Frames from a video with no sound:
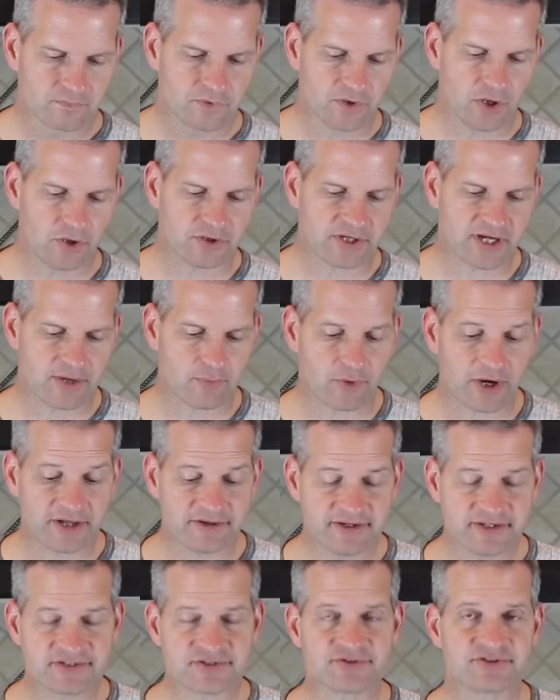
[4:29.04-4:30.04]
Okay, while
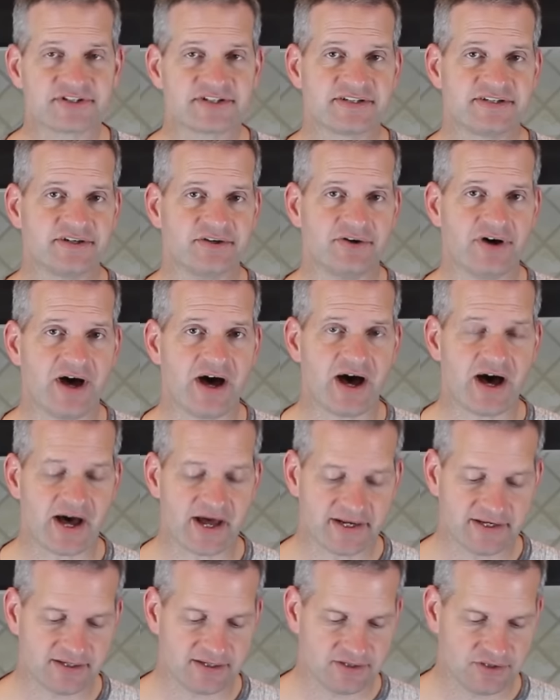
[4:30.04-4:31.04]
these are still
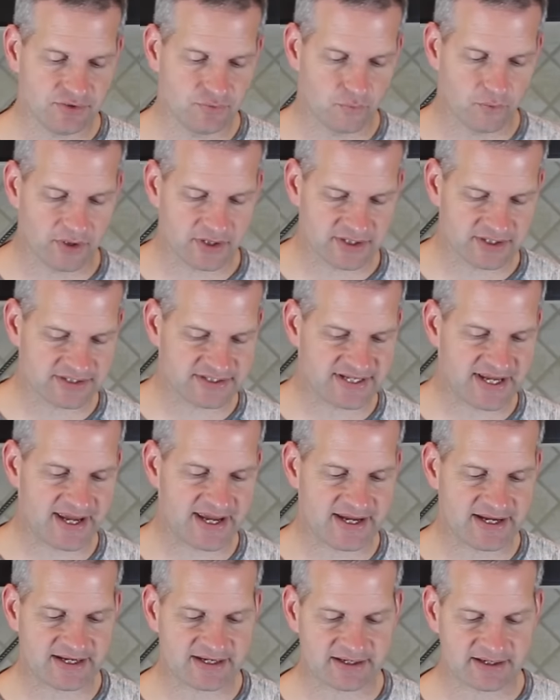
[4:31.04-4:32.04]
hot, you want to
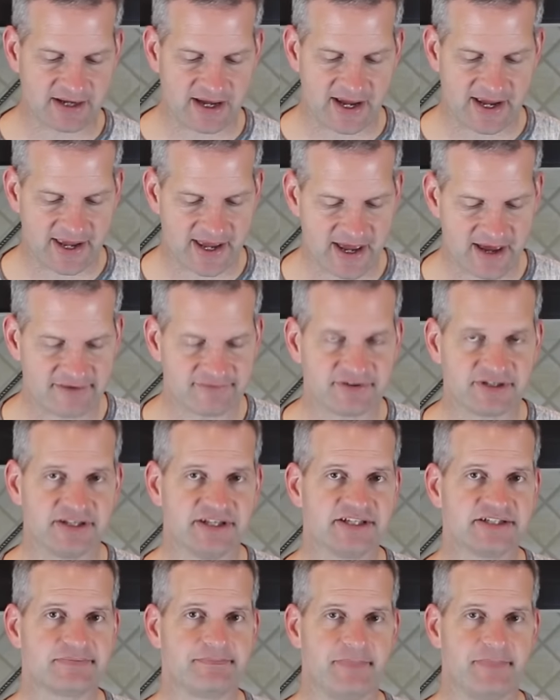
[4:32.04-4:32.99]
take, I have in this